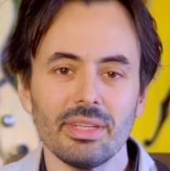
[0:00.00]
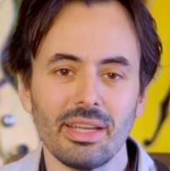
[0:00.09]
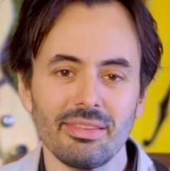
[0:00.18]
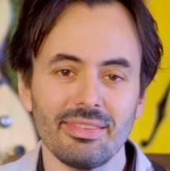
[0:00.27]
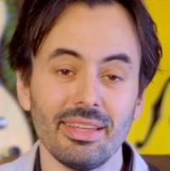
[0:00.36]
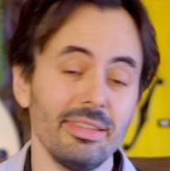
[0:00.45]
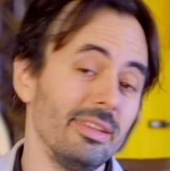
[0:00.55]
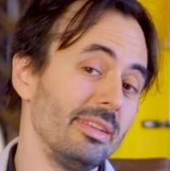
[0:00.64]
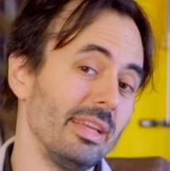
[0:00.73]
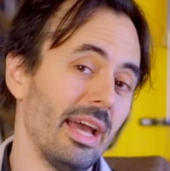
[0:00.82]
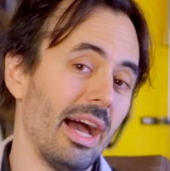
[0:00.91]
And I said,
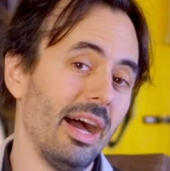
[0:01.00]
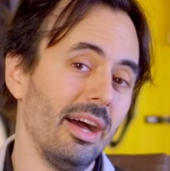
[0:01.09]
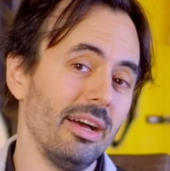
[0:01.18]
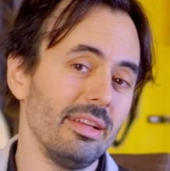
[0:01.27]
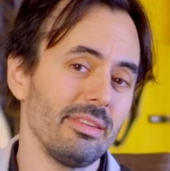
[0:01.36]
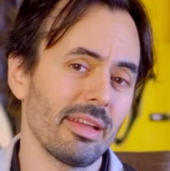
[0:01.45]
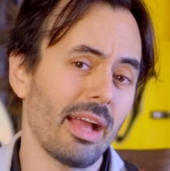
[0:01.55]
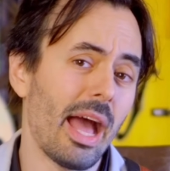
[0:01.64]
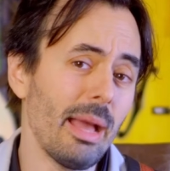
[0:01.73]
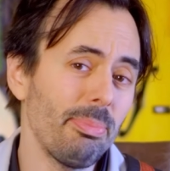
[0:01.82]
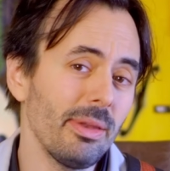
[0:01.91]
"Yeah?" And he's like,
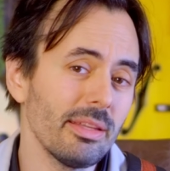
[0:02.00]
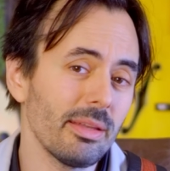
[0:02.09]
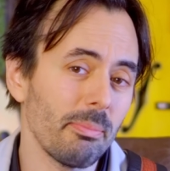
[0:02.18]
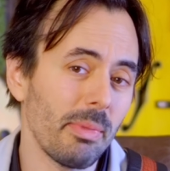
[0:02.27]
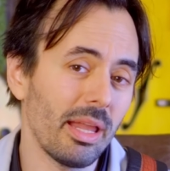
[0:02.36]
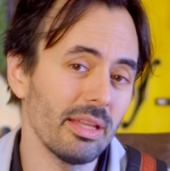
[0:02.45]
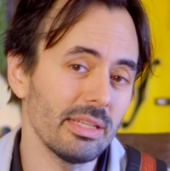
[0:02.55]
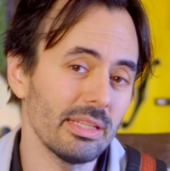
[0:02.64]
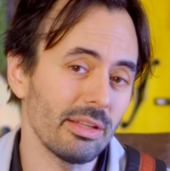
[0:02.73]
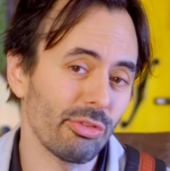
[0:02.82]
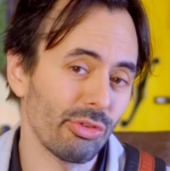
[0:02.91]
"I played a
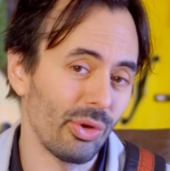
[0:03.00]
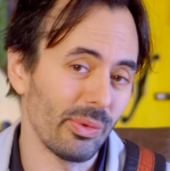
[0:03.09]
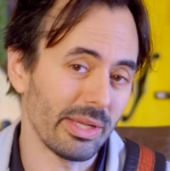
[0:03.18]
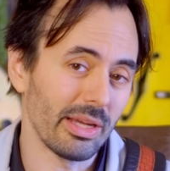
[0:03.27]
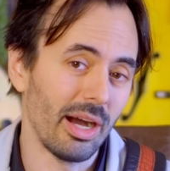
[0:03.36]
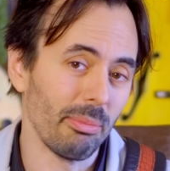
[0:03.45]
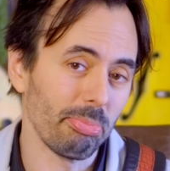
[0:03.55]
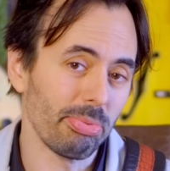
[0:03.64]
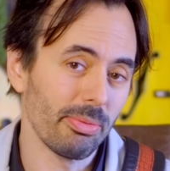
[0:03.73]
melody that's going up.